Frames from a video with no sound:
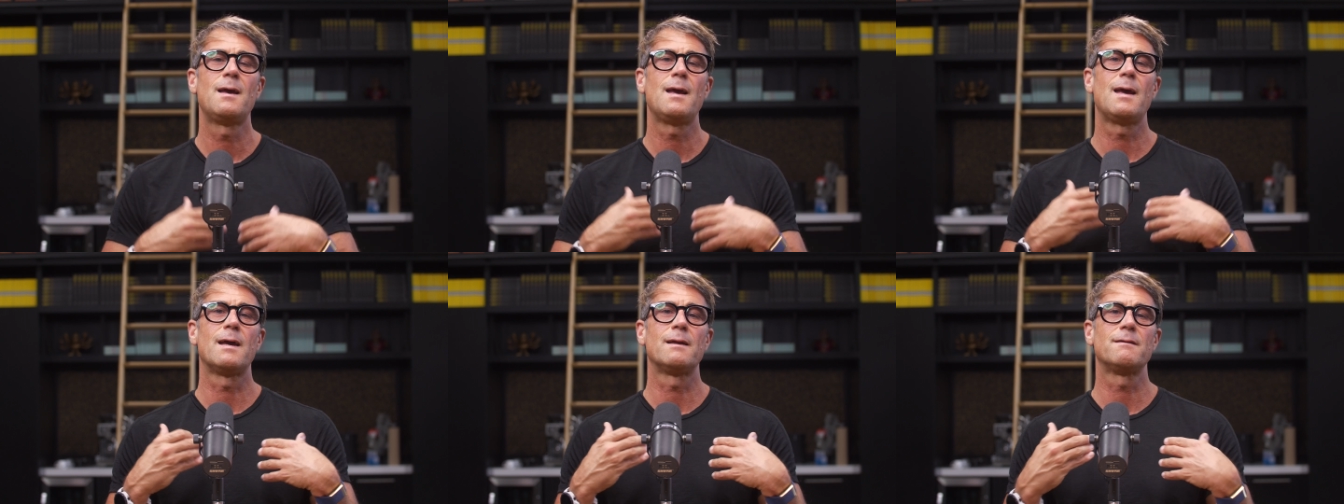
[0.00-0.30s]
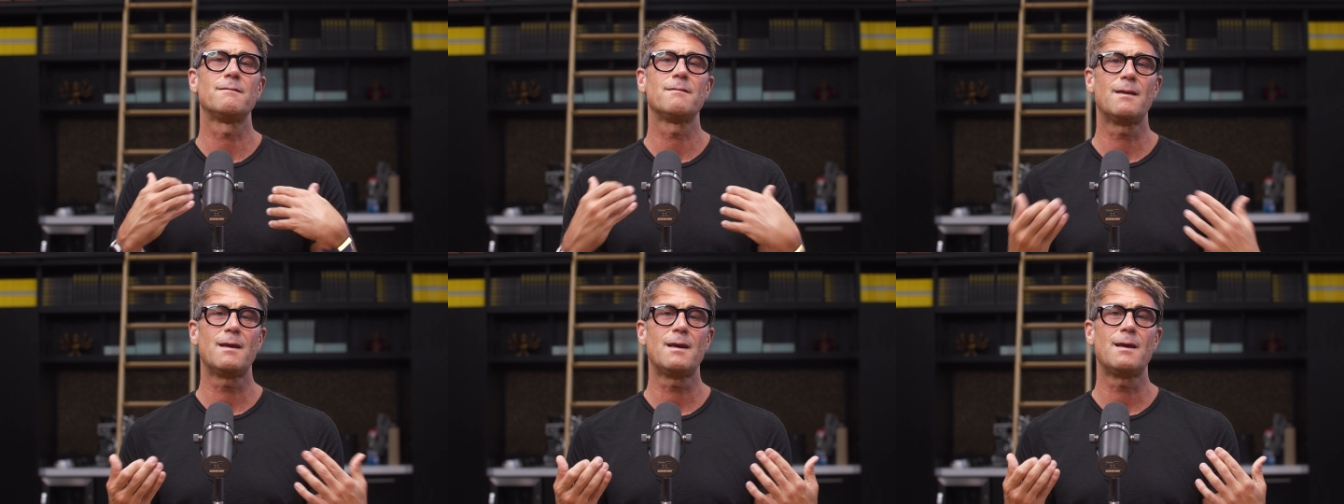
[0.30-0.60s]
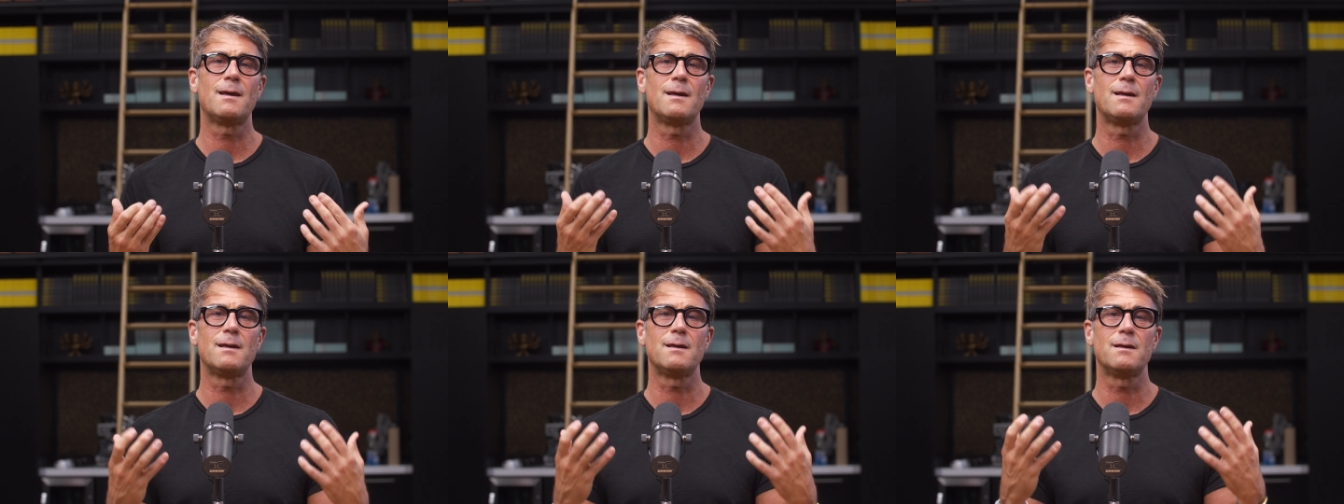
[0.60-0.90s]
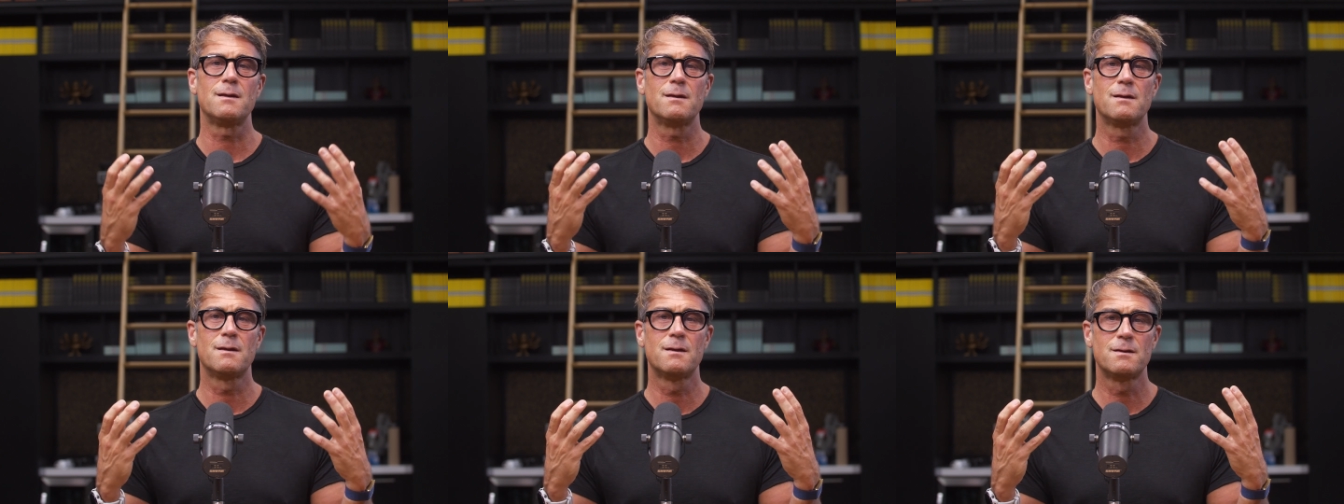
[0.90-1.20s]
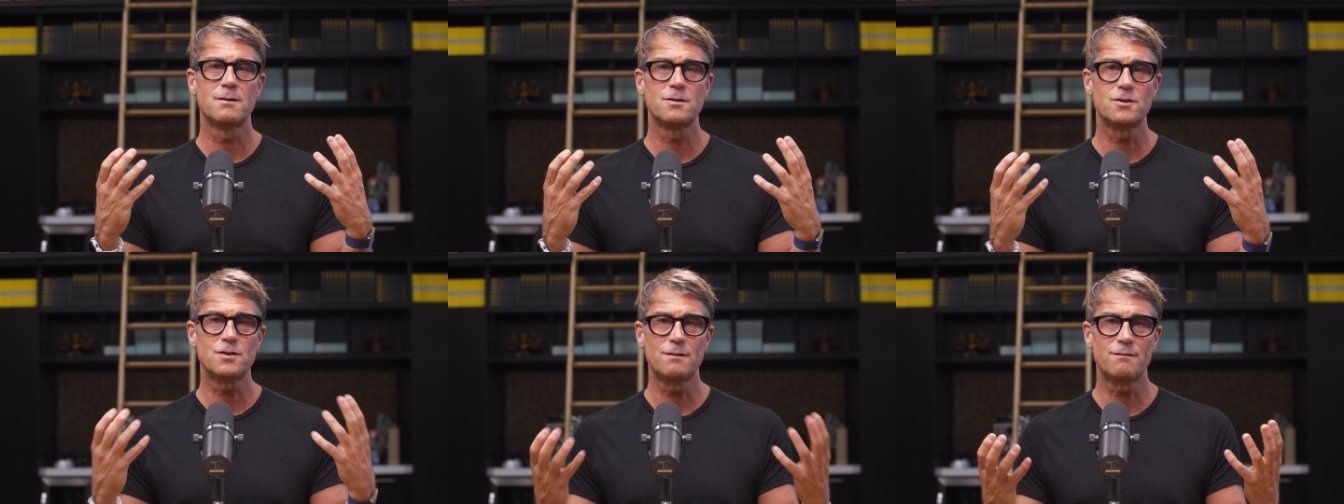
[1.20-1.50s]
And today,
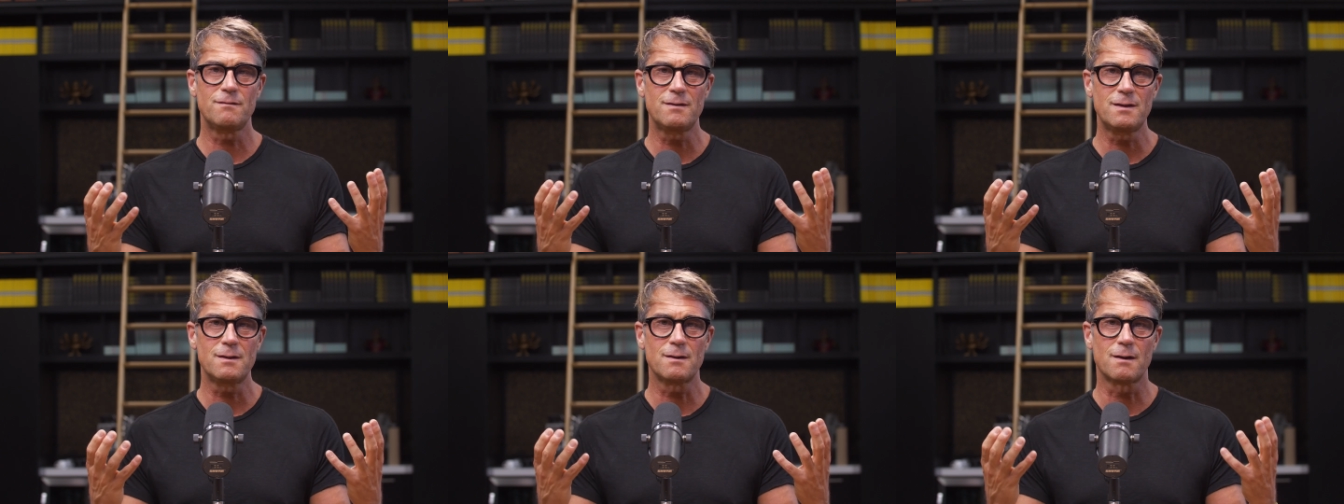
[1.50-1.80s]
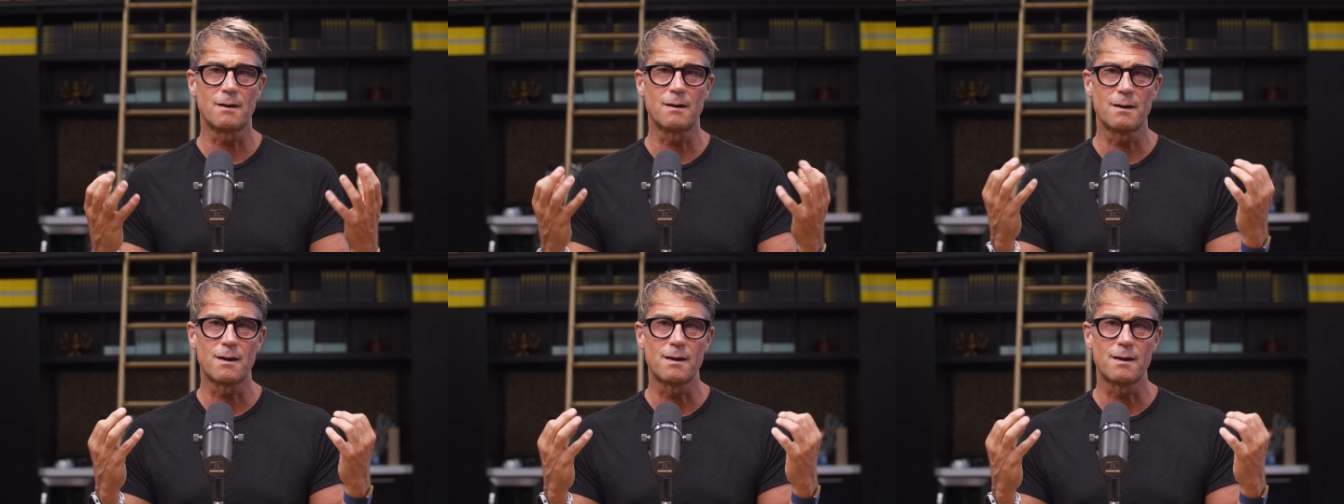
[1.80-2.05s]
she's here.